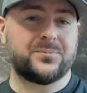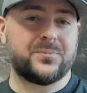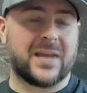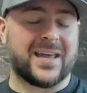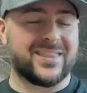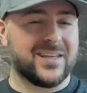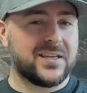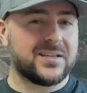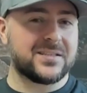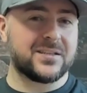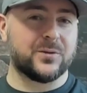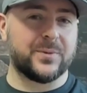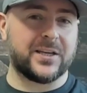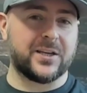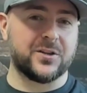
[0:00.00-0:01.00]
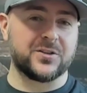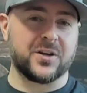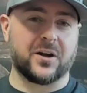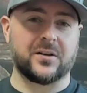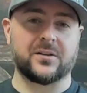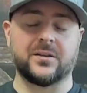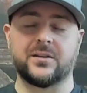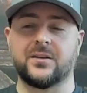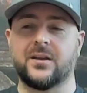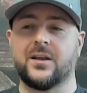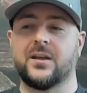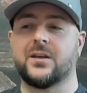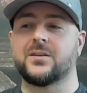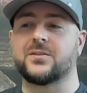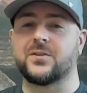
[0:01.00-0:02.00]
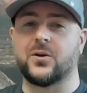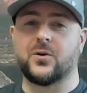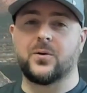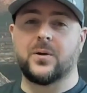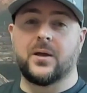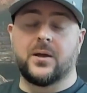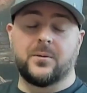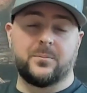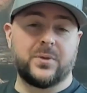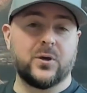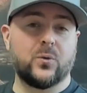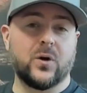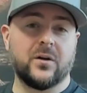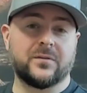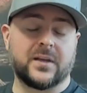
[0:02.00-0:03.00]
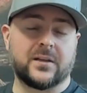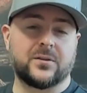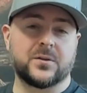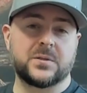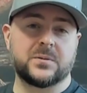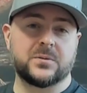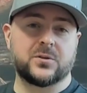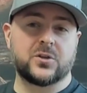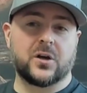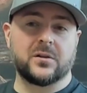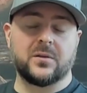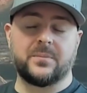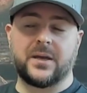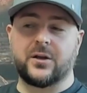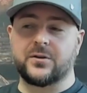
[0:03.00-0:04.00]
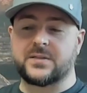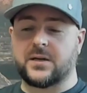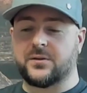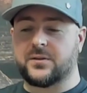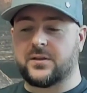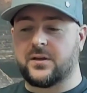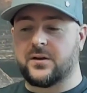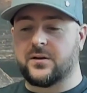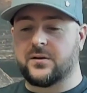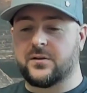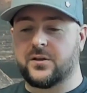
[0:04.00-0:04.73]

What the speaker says: I think he's still making chocolate. So be aware of that. There's chocolate makers out there.